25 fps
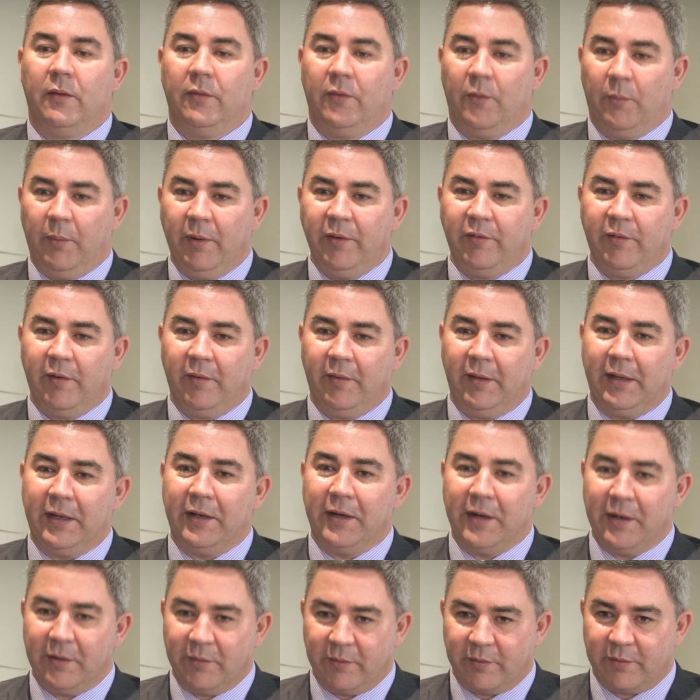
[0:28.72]
The recently
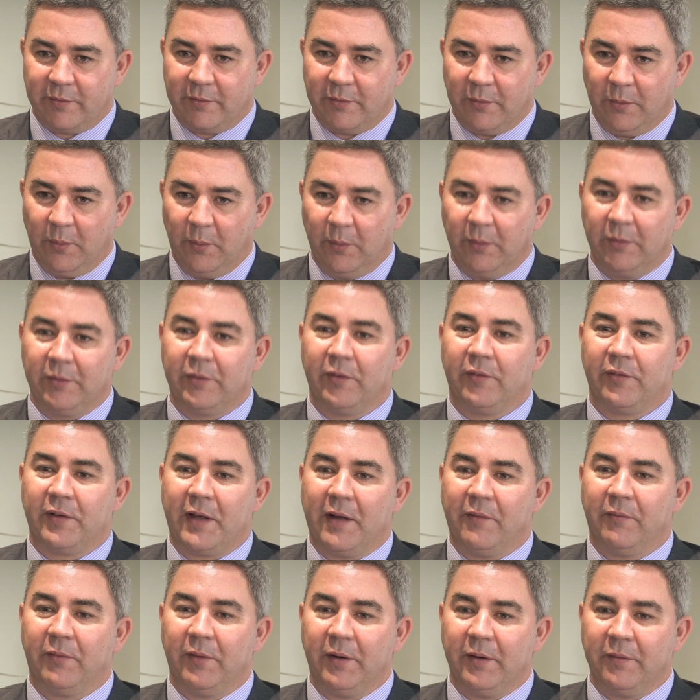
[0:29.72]
announced oil
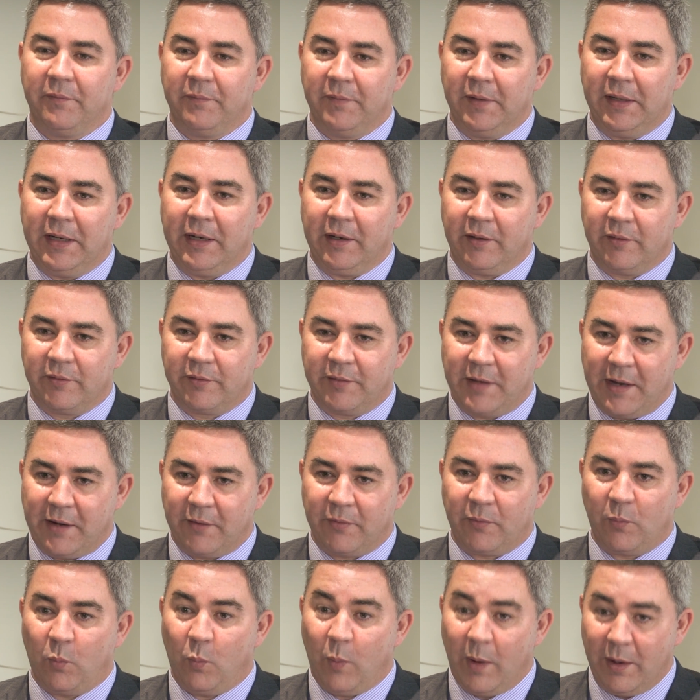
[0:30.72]
discovery at Phoenix
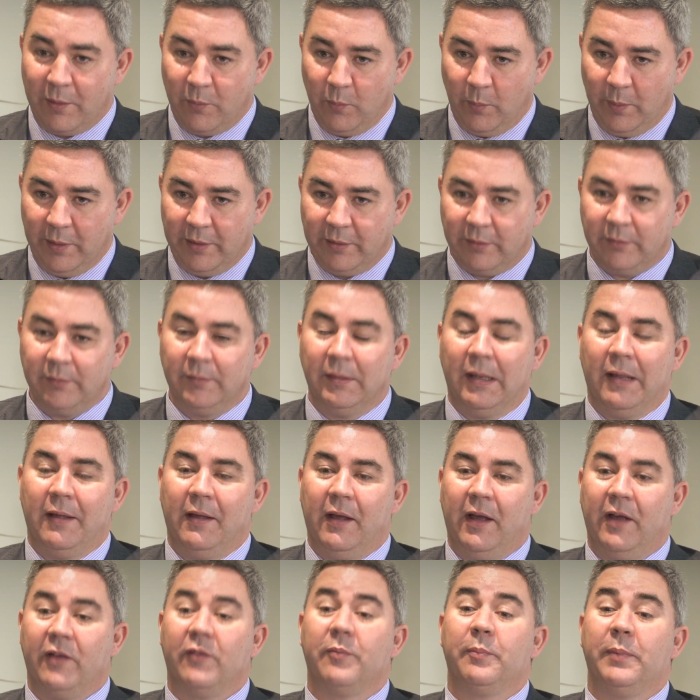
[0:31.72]
South One Well
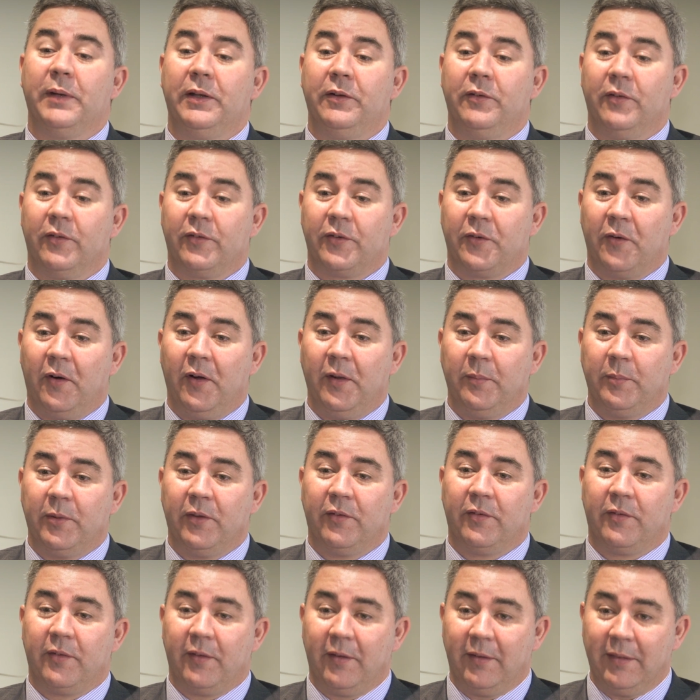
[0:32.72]
has been described
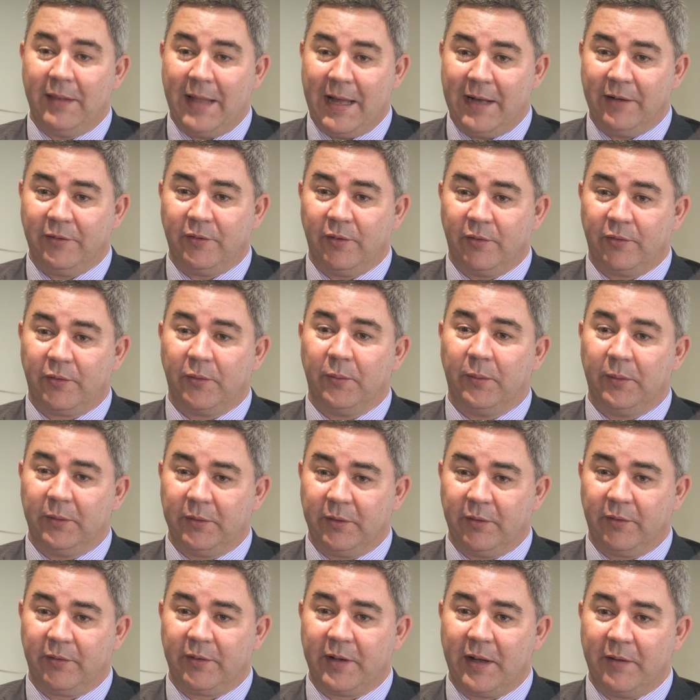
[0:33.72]
as the largest oil
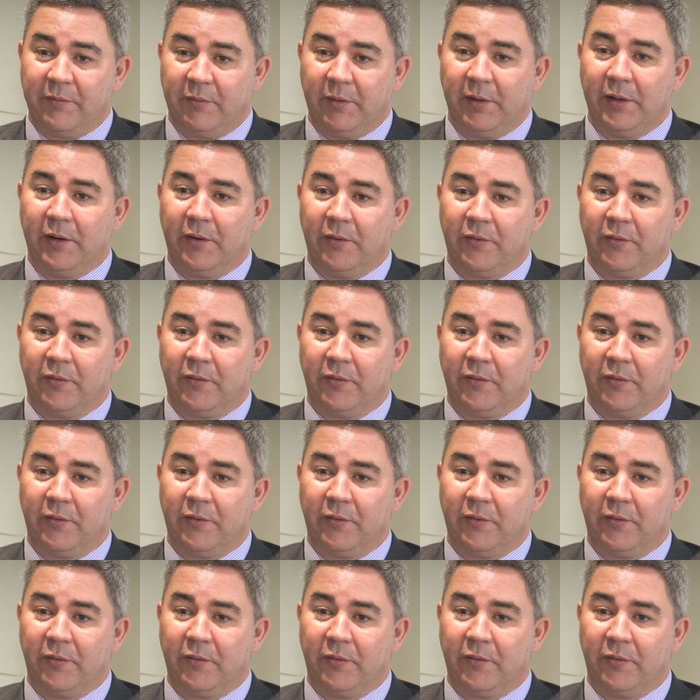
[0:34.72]
discovery in